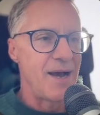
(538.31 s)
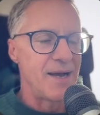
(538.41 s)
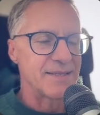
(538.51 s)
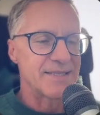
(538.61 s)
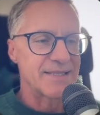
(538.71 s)

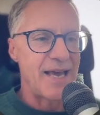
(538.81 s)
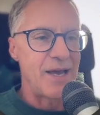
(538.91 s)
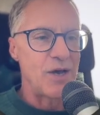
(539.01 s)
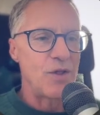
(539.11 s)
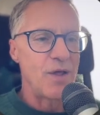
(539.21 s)

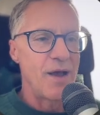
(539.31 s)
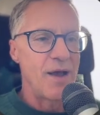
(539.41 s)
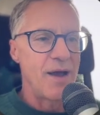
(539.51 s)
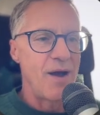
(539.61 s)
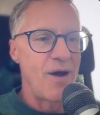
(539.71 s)
scale
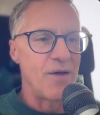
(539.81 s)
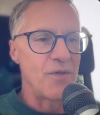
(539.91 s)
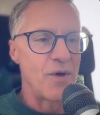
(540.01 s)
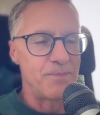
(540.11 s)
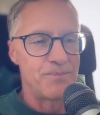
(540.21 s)
on
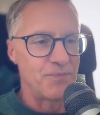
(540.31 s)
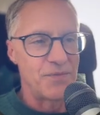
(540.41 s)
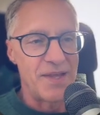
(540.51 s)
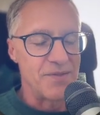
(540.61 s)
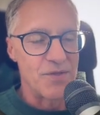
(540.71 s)
the
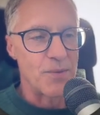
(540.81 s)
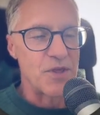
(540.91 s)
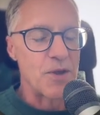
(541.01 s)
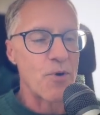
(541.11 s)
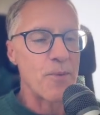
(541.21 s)

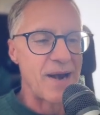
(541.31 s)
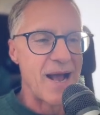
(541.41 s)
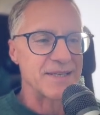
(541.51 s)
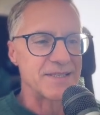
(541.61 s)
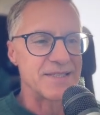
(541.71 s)
appropriate
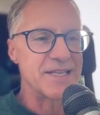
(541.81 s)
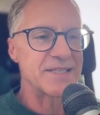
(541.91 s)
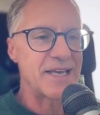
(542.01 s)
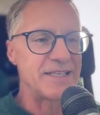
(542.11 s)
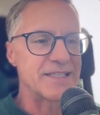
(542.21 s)
axis. In this
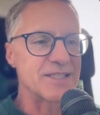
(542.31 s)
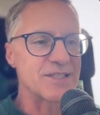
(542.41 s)
case, it's the